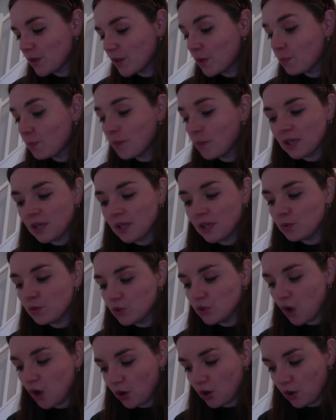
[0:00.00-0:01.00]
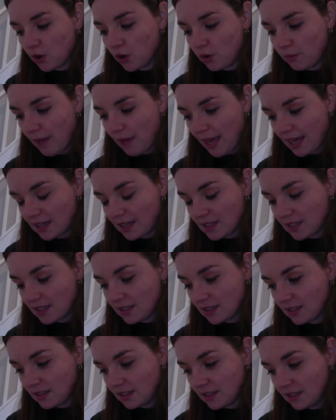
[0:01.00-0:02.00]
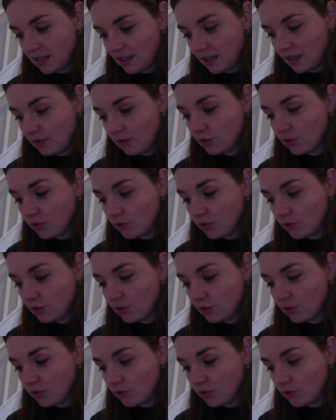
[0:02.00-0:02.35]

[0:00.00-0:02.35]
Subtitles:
not go mad. He